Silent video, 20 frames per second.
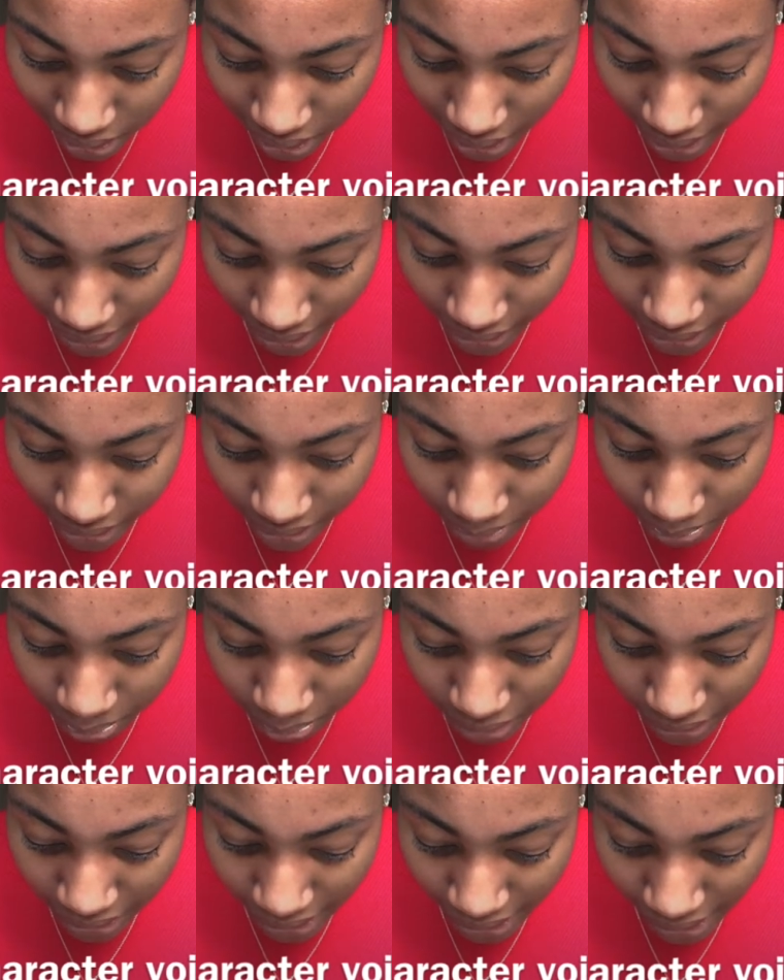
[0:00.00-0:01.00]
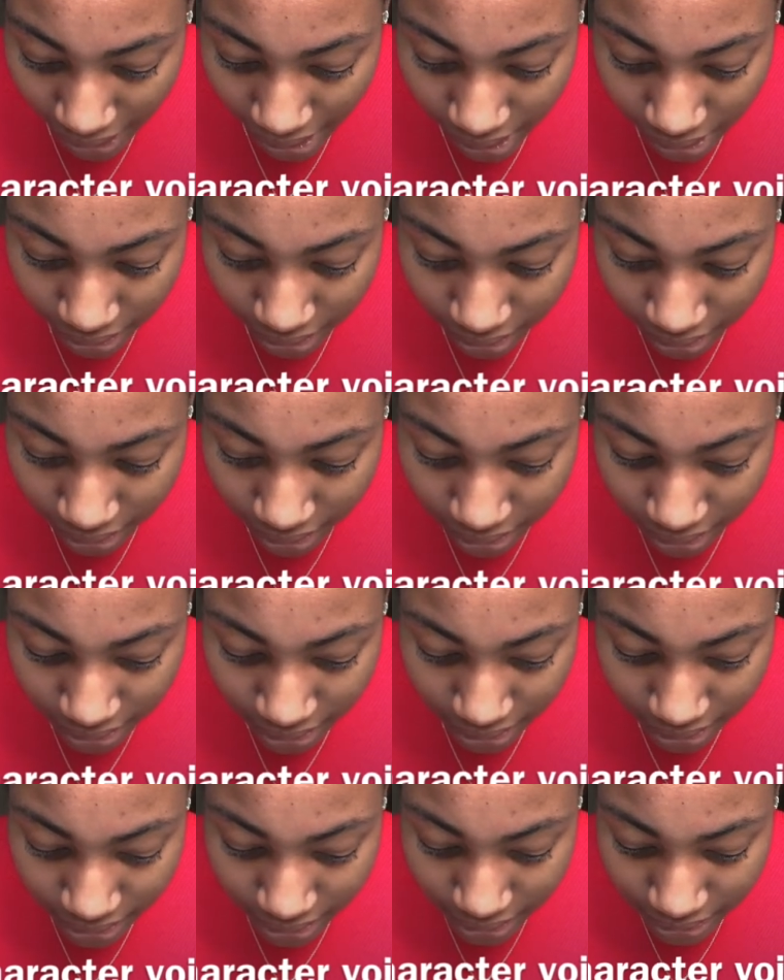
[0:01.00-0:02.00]
explain the
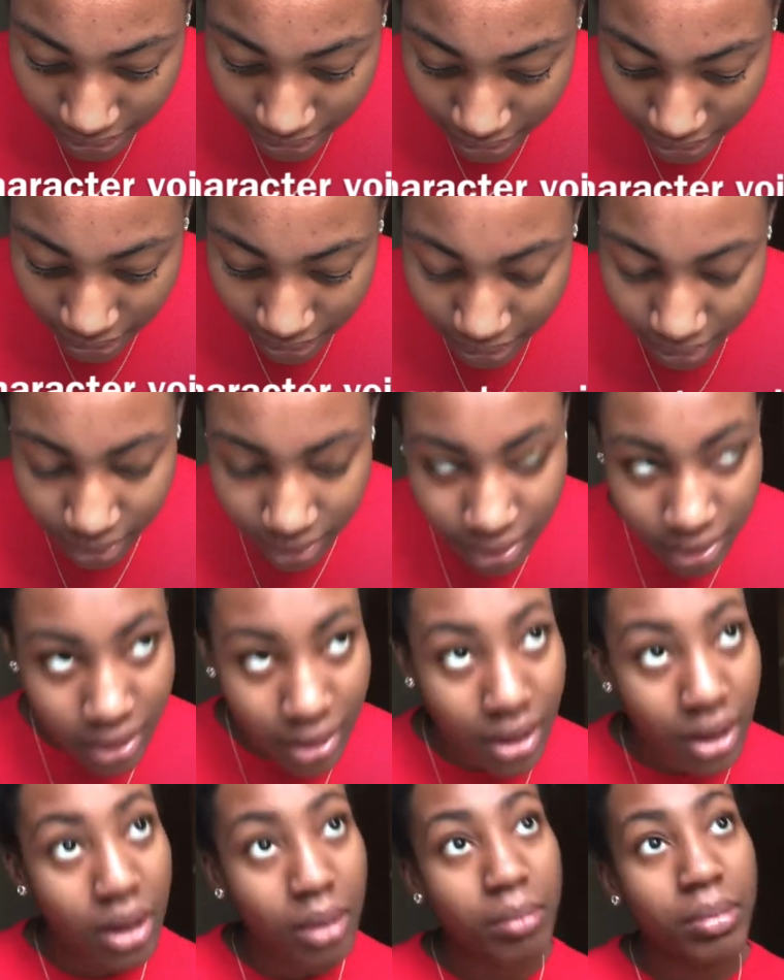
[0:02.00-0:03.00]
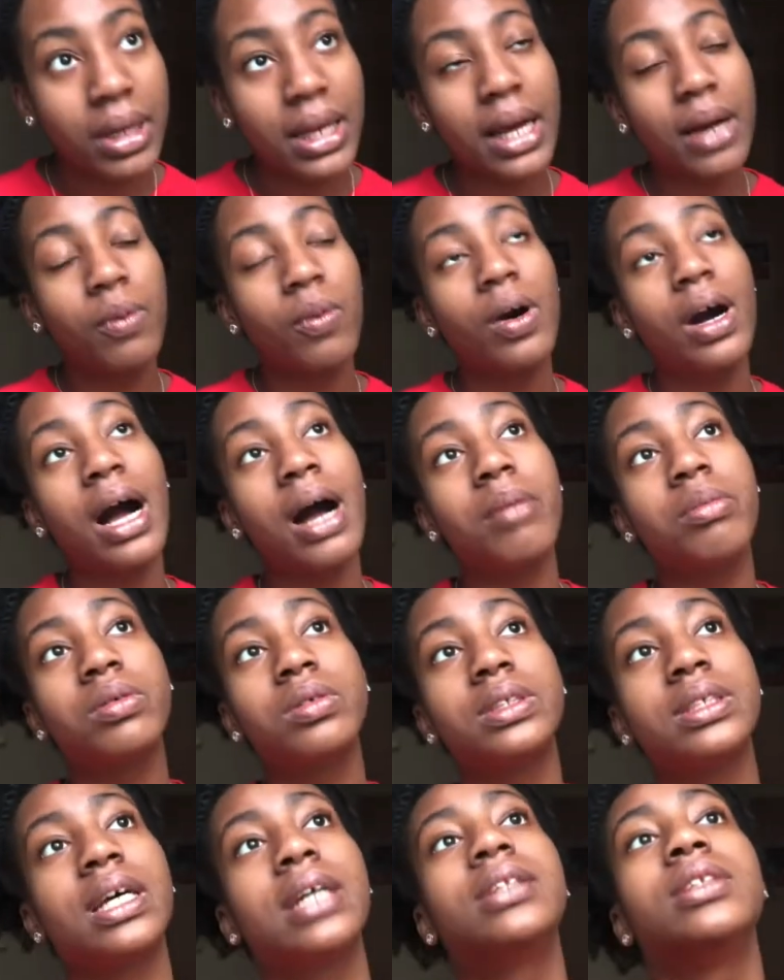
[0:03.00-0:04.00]
scene, but like what
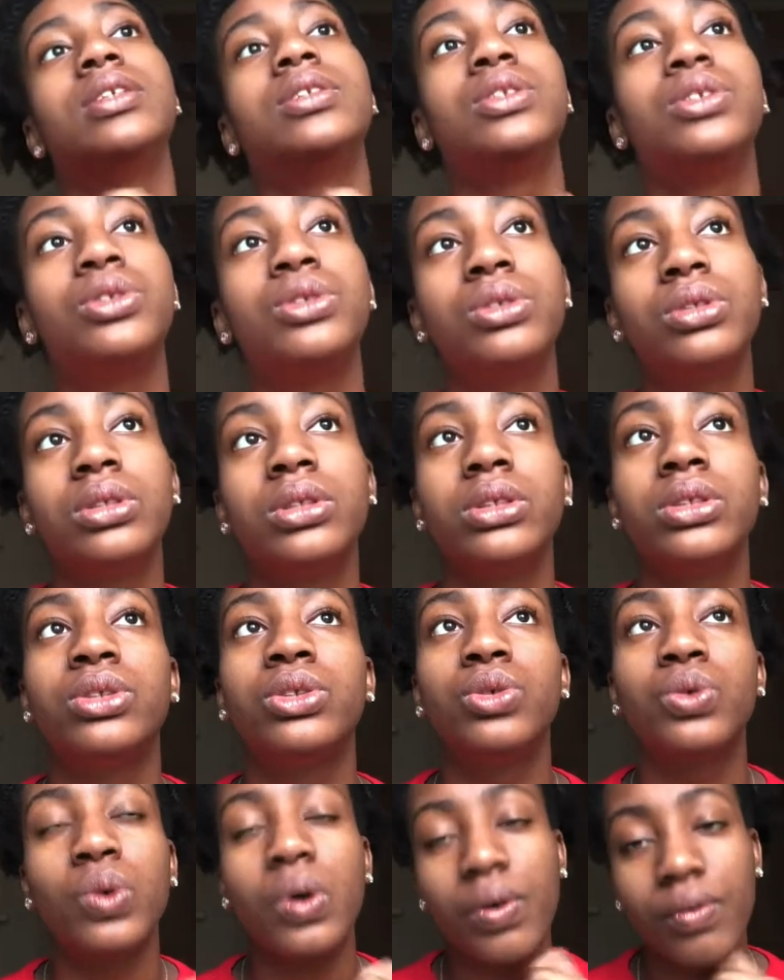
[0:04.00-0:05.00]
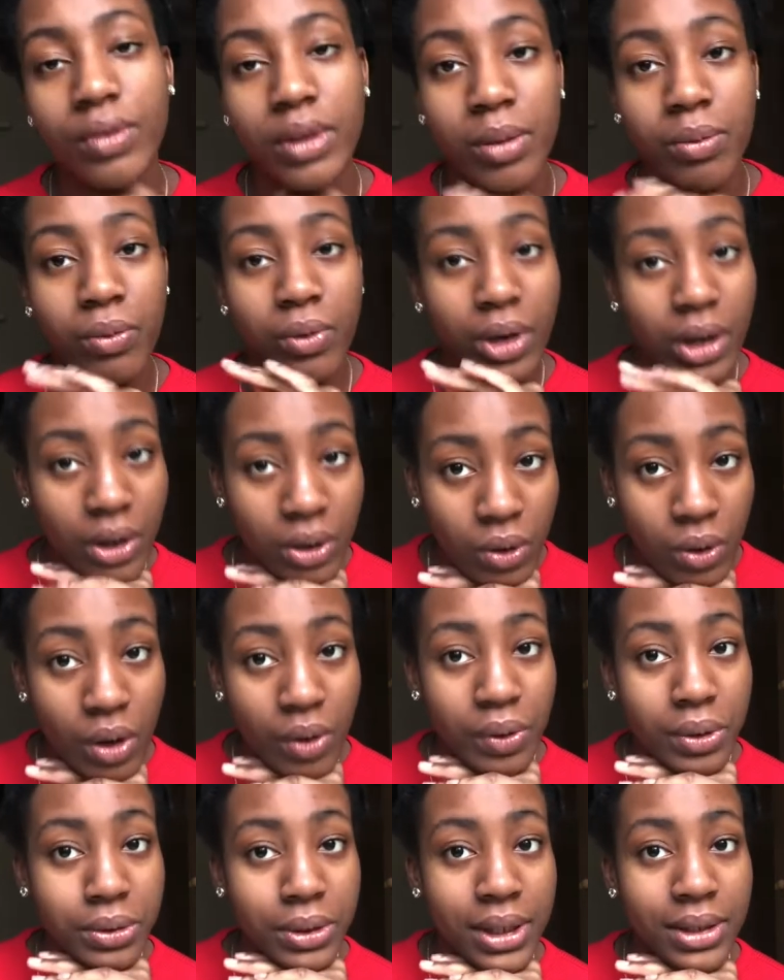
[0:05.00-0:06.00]
happens is that the two of them, Rick and Laura,
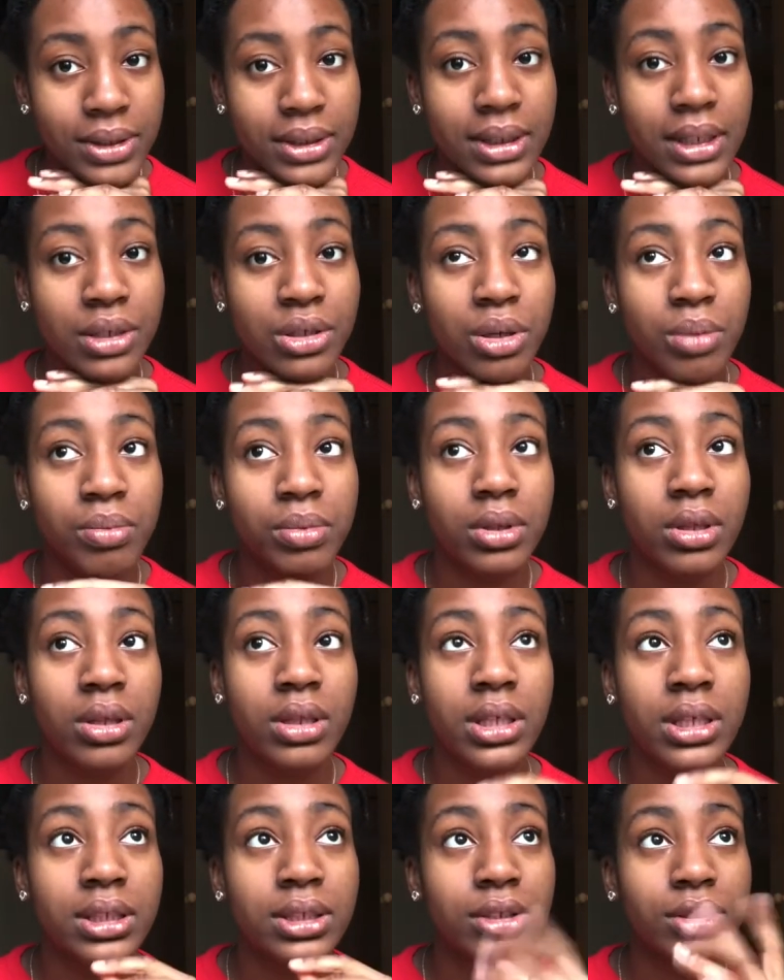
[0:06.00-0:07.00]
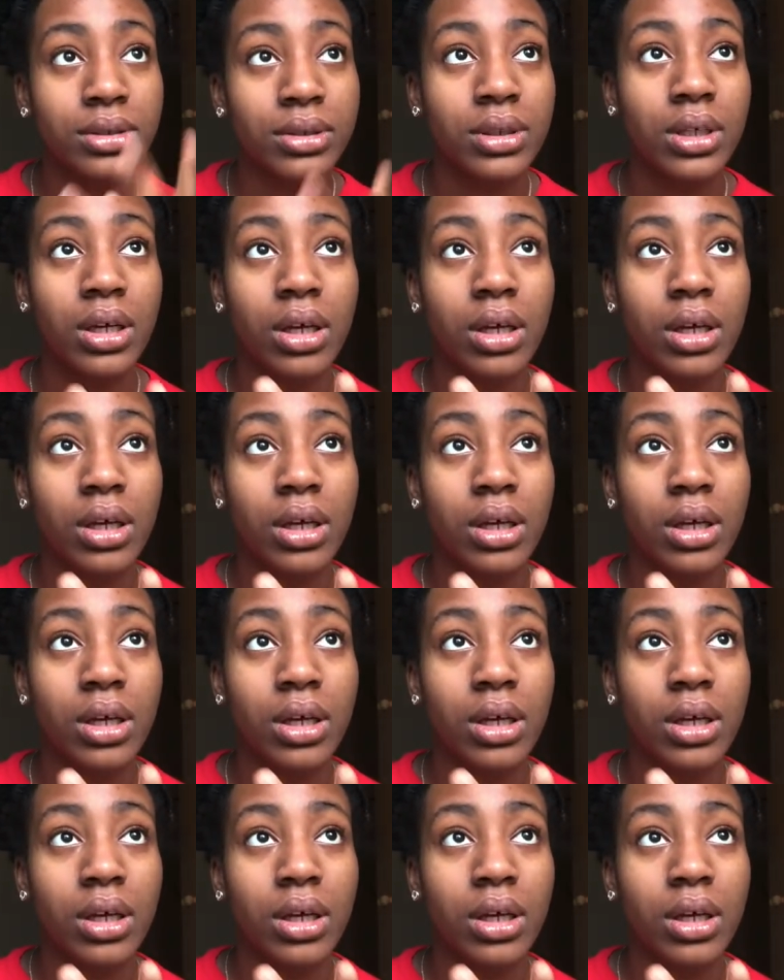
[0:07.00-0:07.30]
were trying to set up this